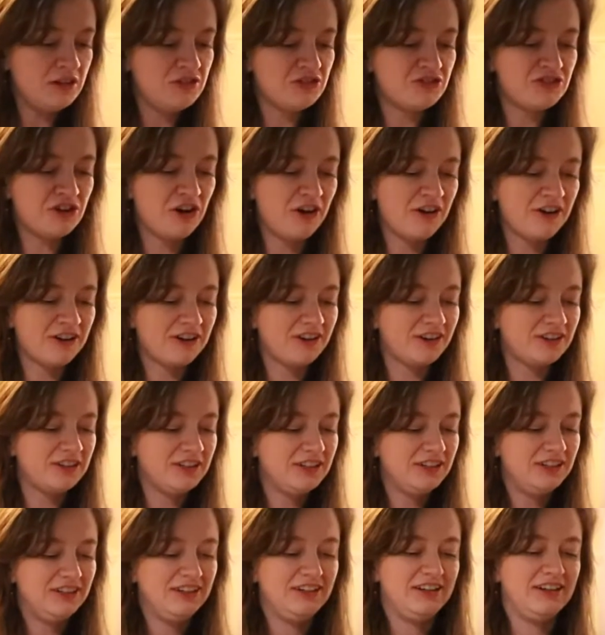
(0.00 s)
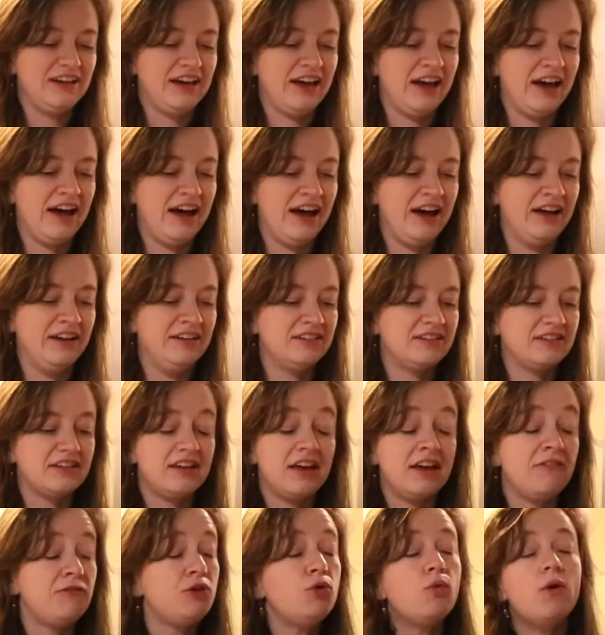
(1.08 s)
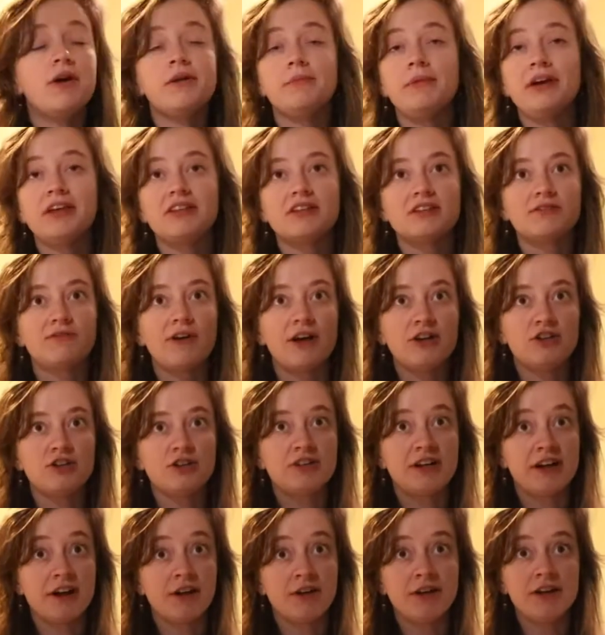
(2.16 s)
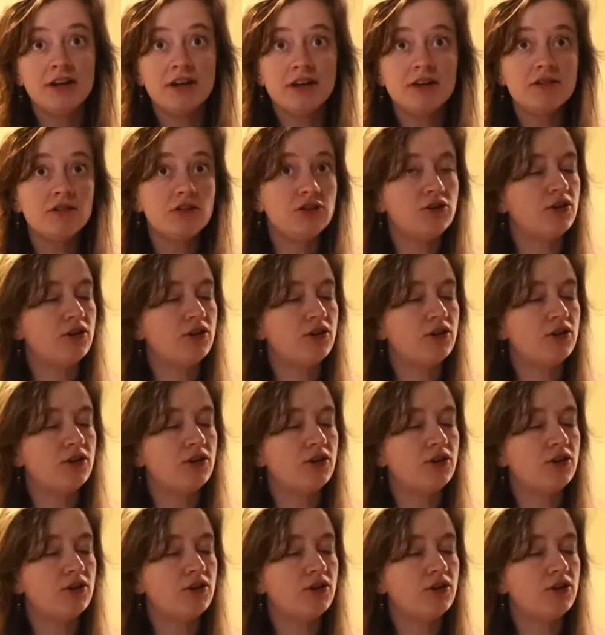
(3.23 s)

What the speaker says: dark. And if you want to make this vegetarian,